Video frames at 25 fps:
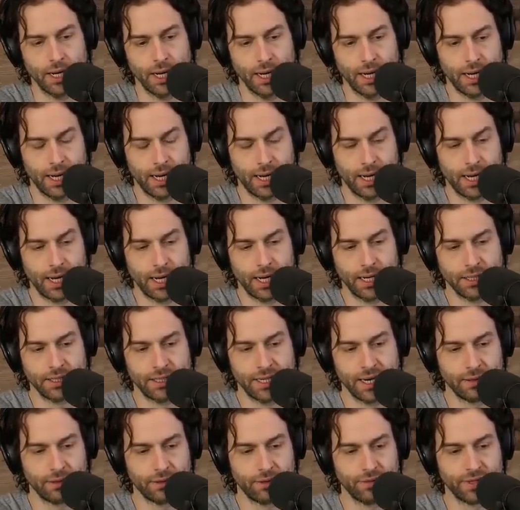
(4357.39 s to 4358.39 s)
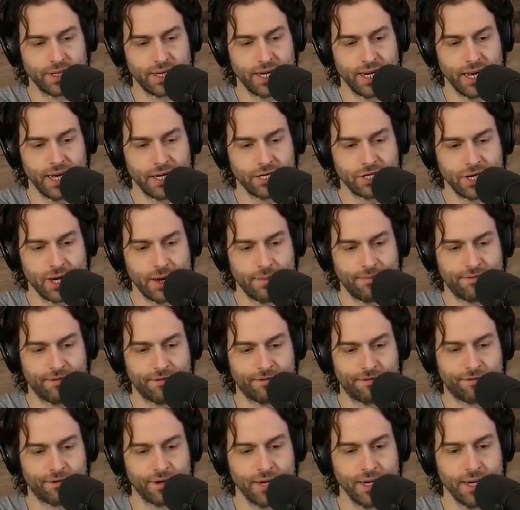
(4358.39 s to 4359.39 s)
Download the Cash App for
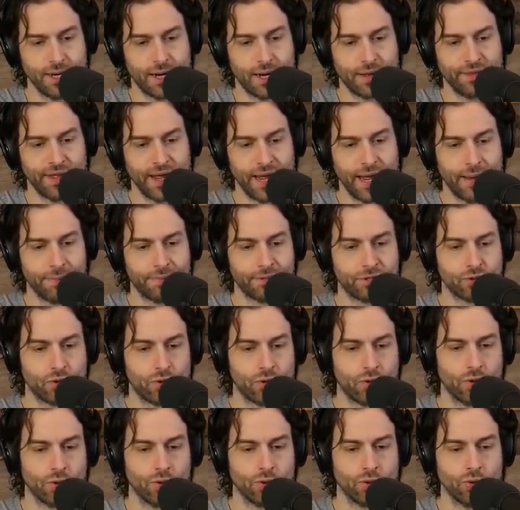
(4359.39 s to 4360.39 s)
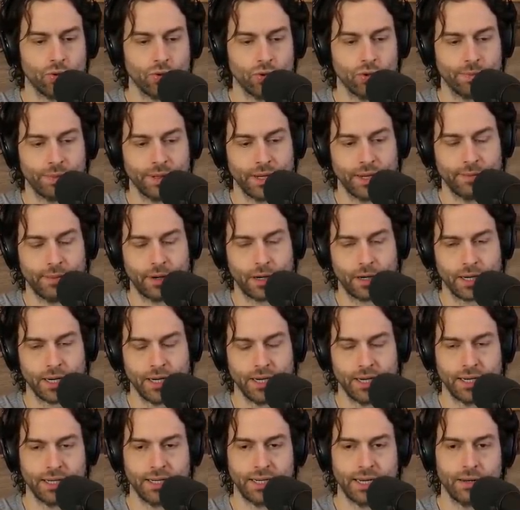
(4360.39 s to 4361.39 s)
free on the App Store or Google Play
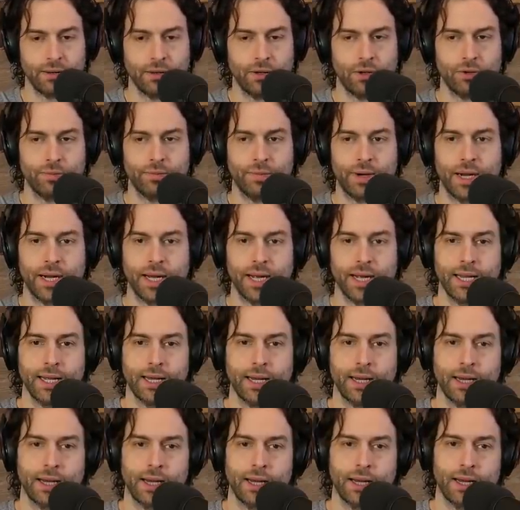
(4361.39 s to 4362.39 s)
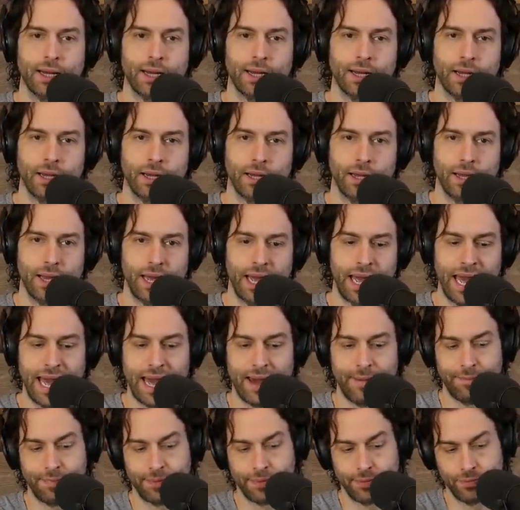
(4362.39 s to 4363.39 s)
Market. And download my
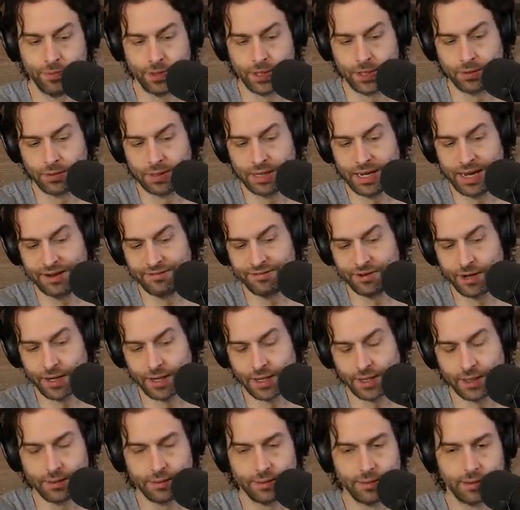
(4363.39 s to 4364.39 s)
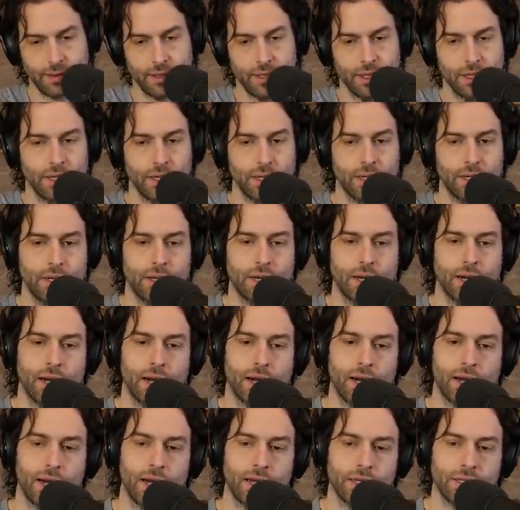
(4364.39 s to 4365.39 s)
app. We go live on it.
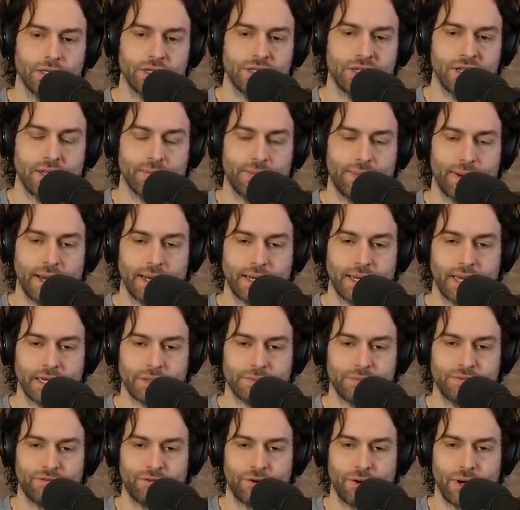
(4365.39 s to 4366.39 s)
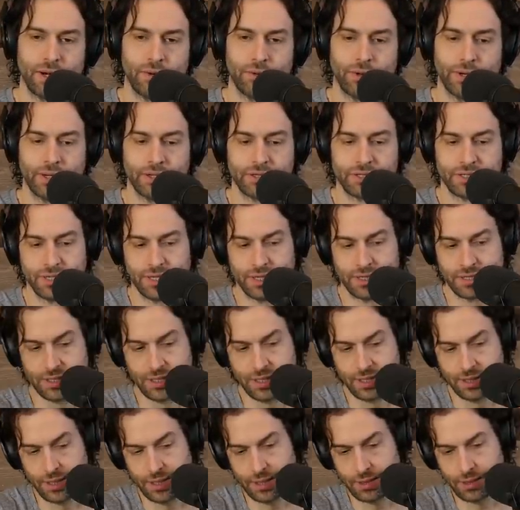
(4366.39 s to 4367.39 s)
You see the podcast before anyone else does,
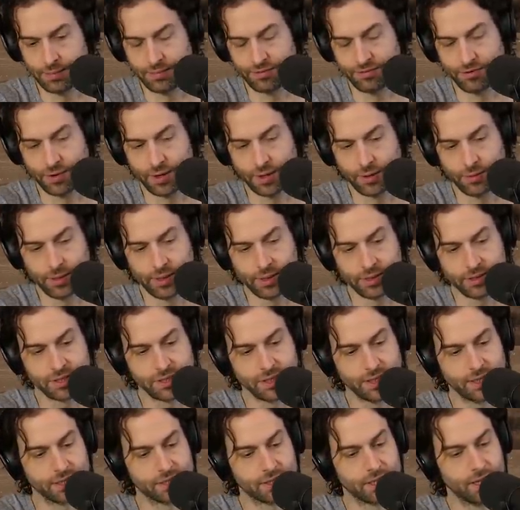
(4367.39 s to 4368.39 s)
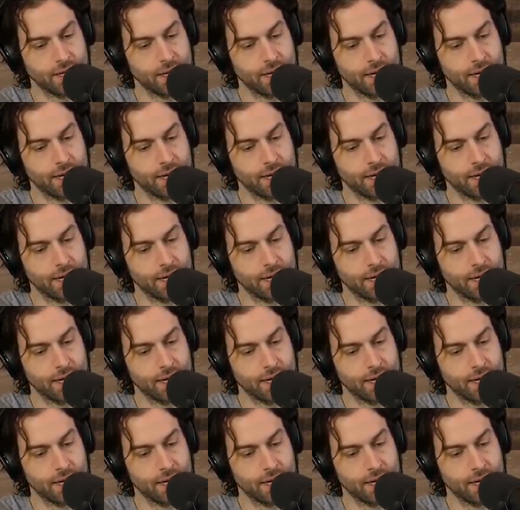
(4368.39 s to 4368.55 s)
and you hear it before anyone else does.